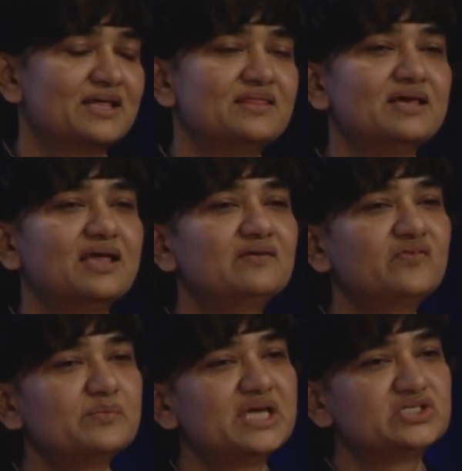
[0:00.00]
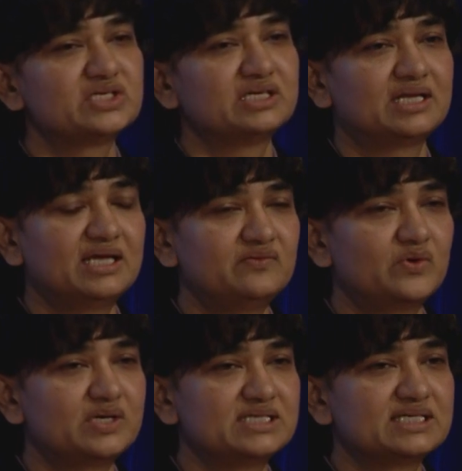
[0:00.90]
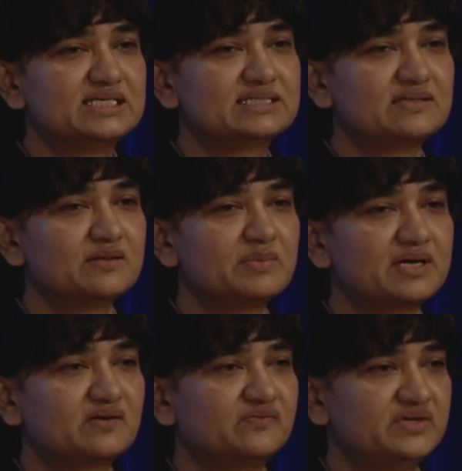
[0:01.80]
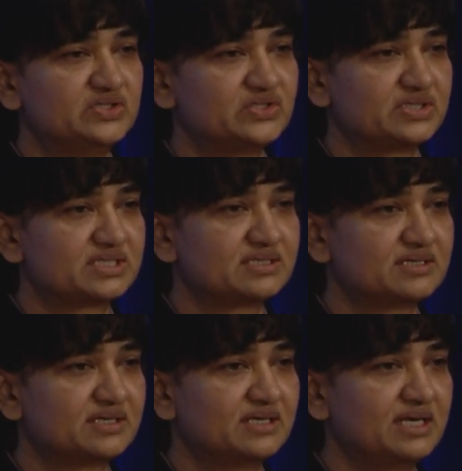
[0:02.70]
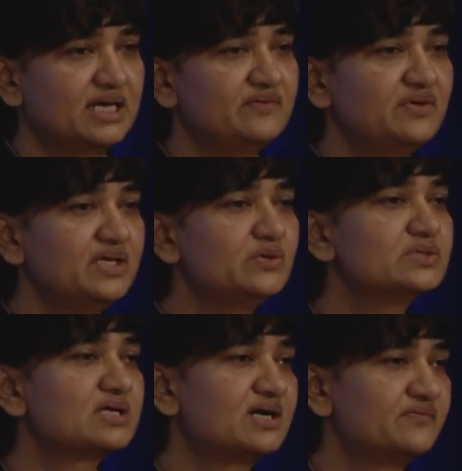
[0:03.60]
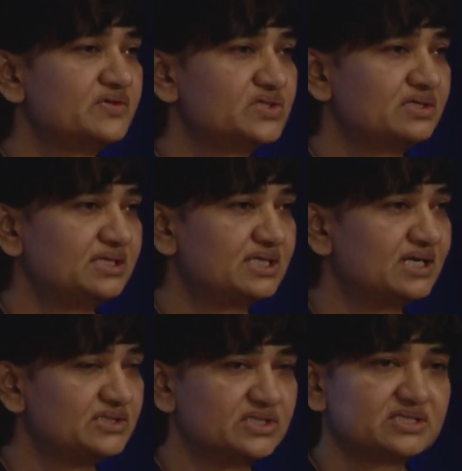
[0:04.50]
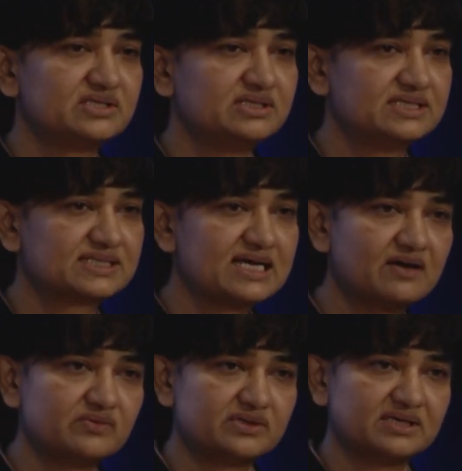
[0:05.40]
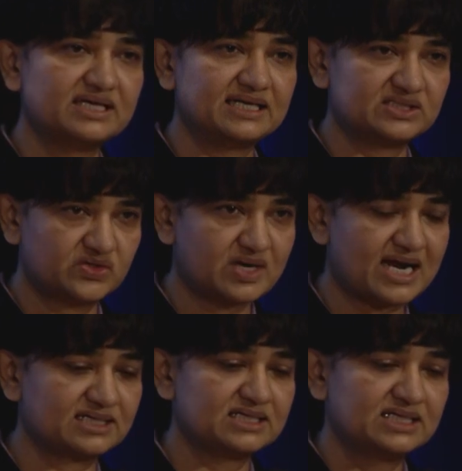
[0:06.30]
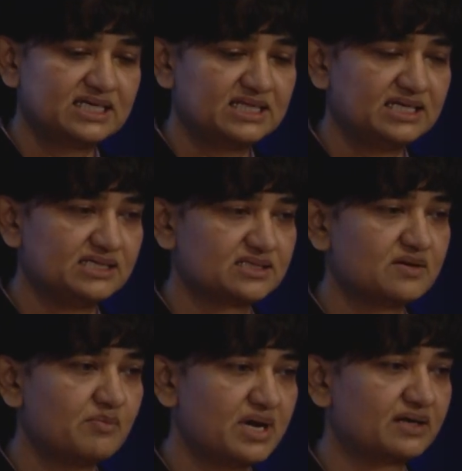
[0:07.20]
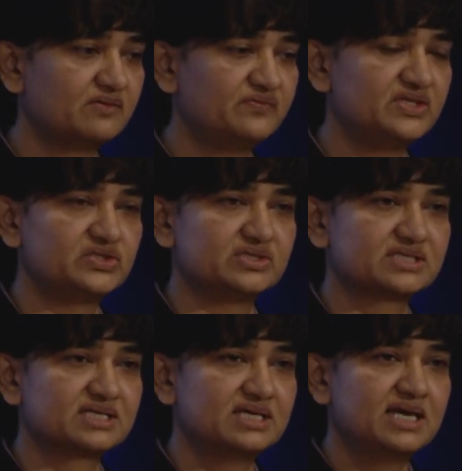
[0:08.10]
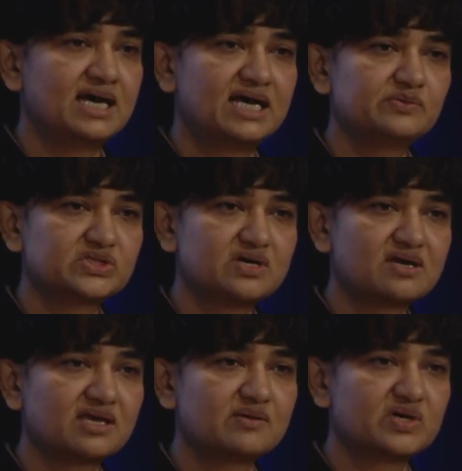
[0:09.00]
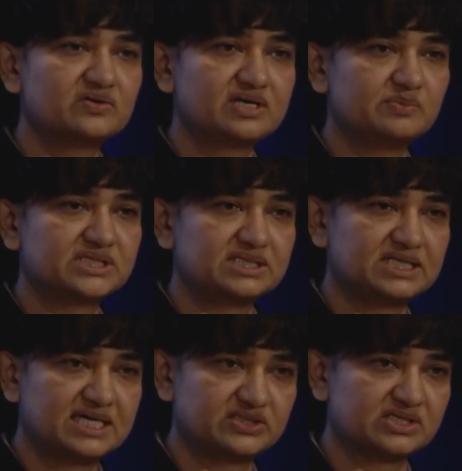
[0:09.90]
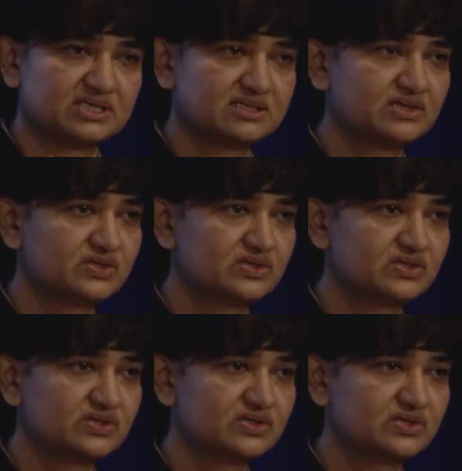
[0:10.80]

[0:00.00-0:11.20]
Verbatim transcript: The information in voice is in the micro features, and we use artificial intelligence to discover and extract these micro features. I was talking about representations.